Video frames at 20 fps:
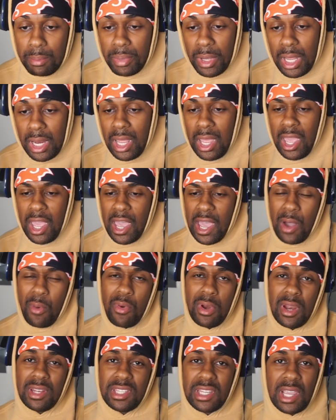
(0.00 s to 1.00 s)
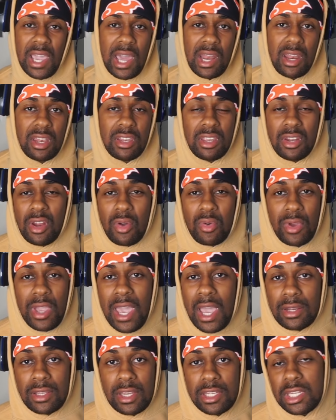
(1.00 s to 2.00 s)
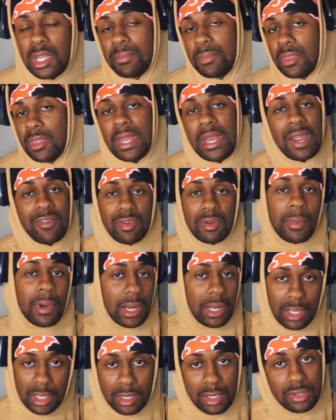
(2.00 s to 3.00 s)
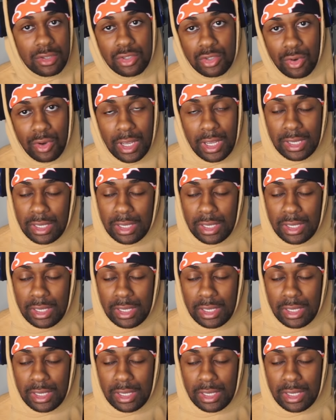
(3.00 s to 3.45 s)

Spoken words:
but I wanted to kind of, you know, react to something that everybody can enjoy.